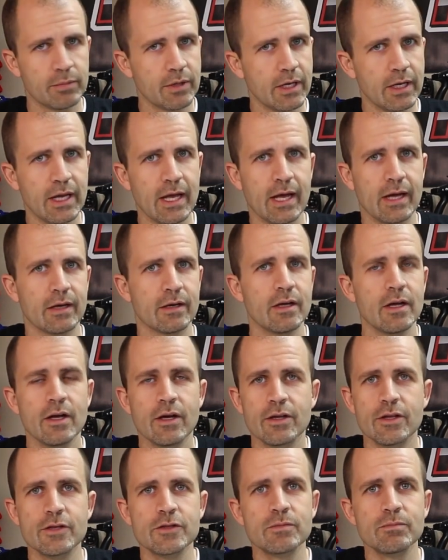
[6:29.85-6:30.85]
But again,
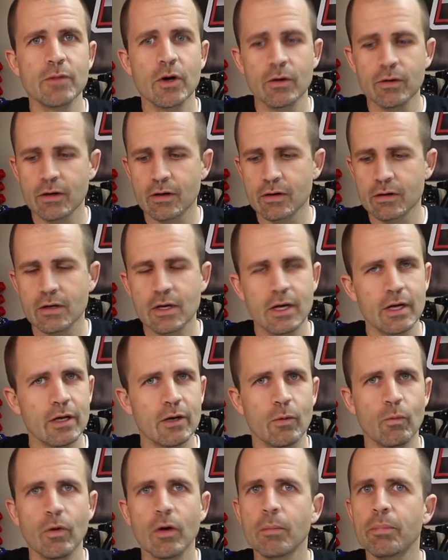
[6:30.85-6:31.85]
this motor
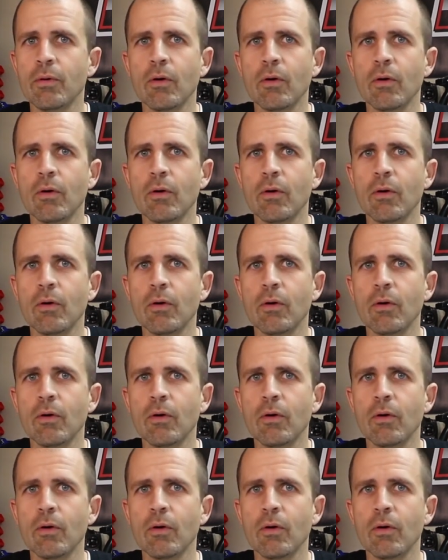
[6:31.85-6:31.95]
will